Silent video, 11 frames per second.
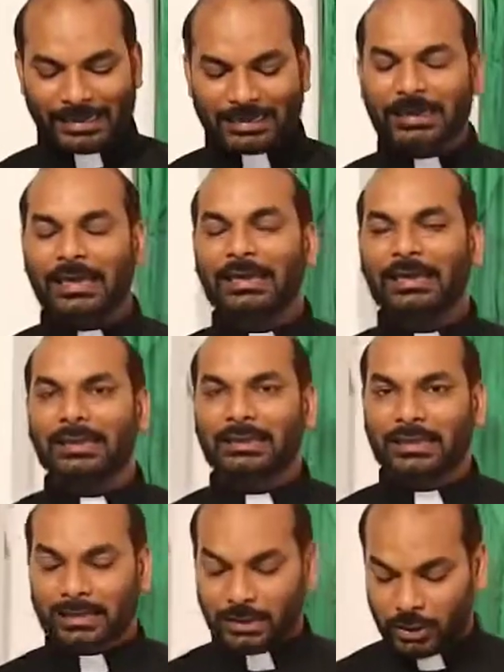entire
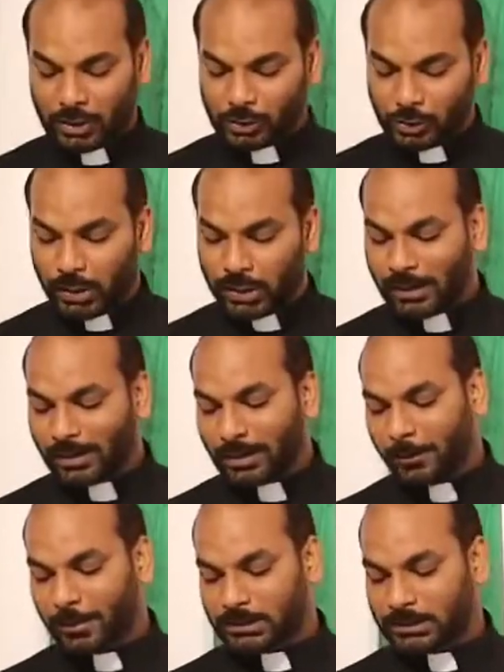the Johannine
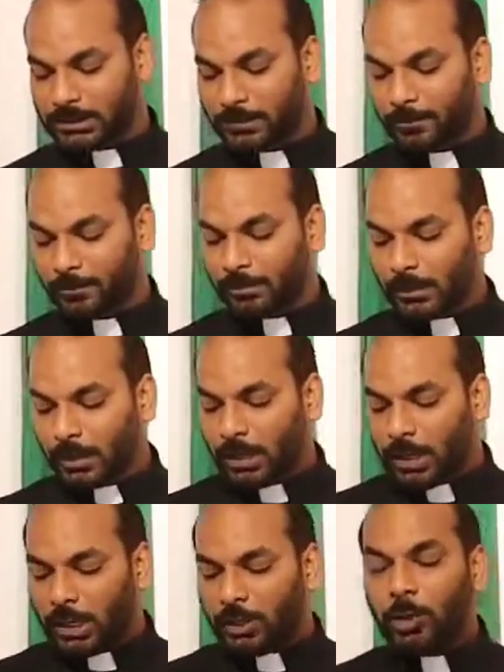corpus.
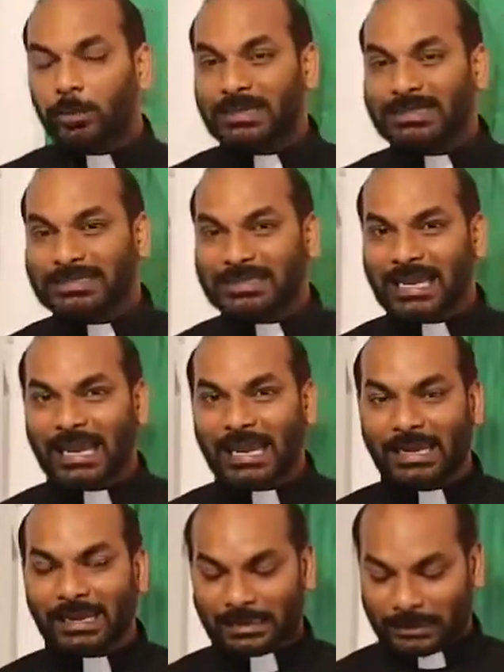In Romans
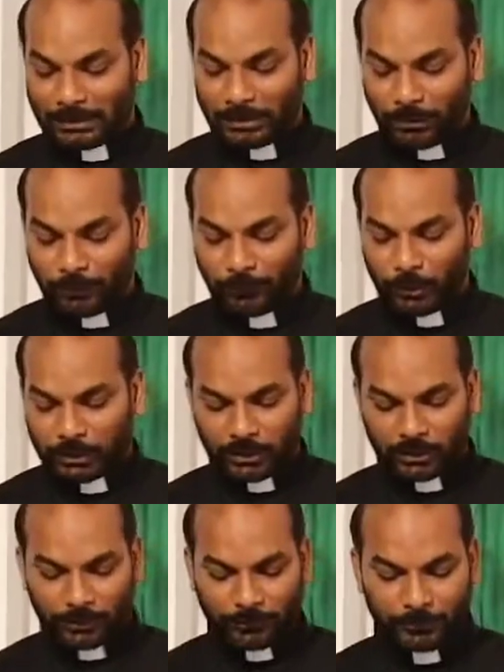
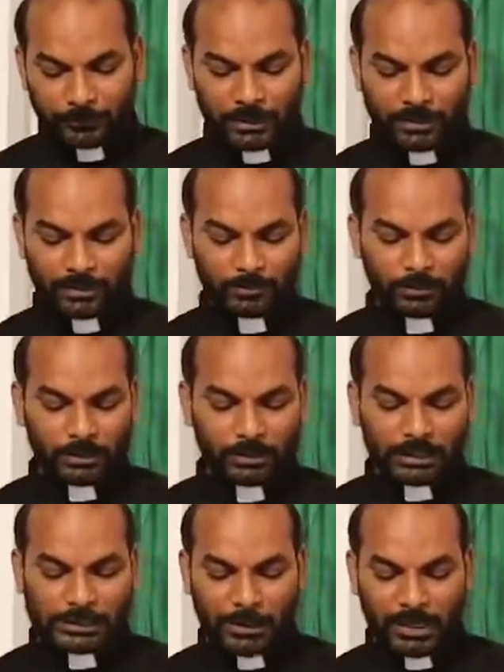8:14-15,
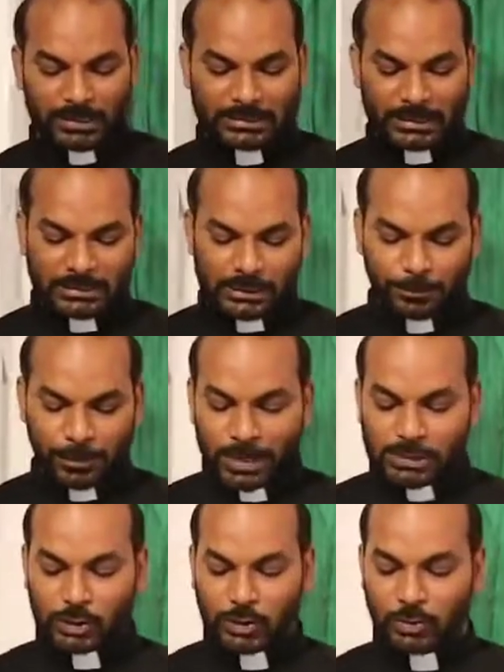the spirit sonship
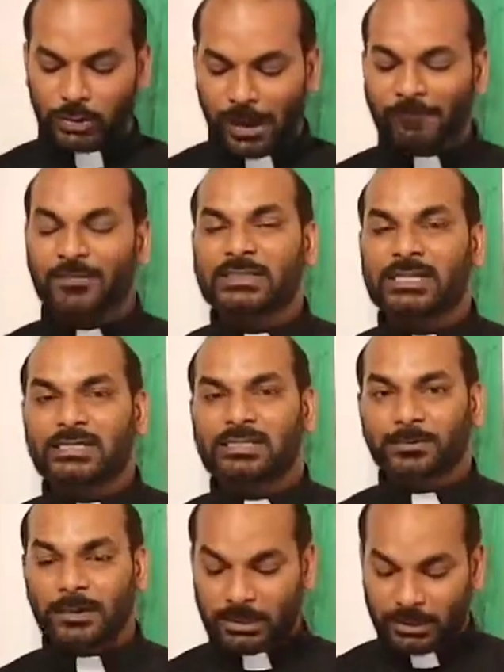also
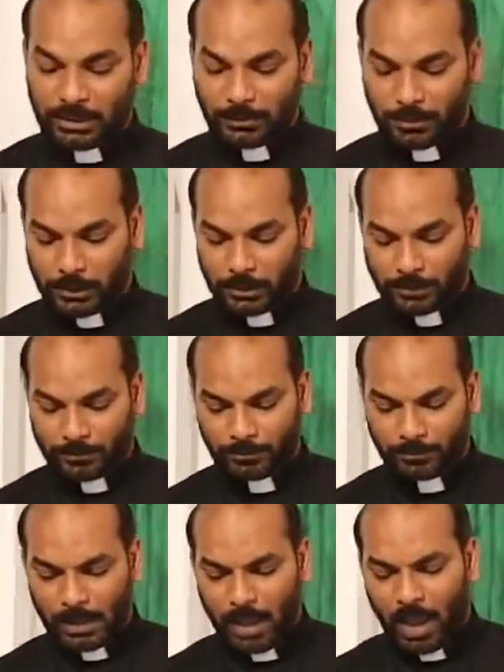emphasized by the Paul.
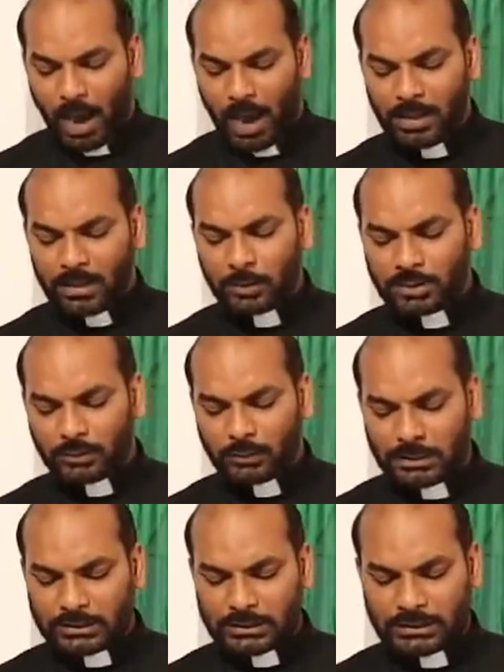All those
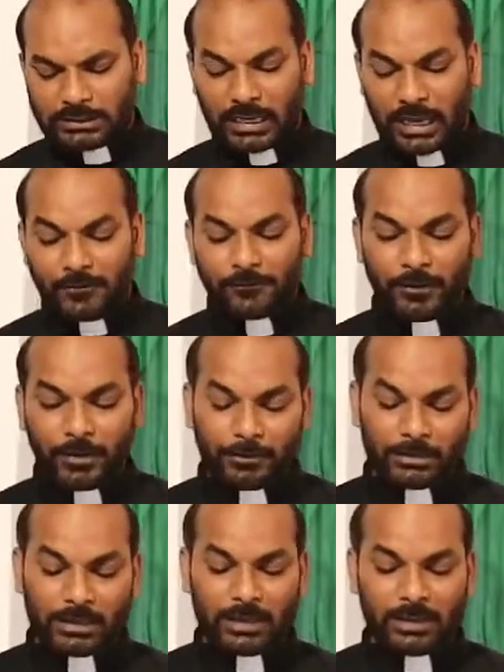verses
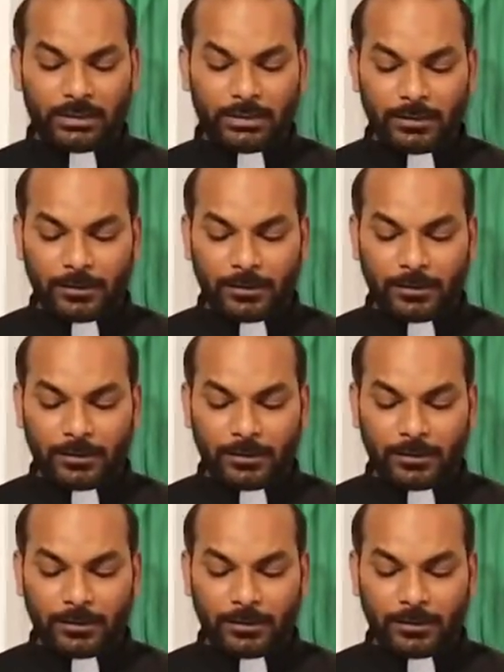confirmed that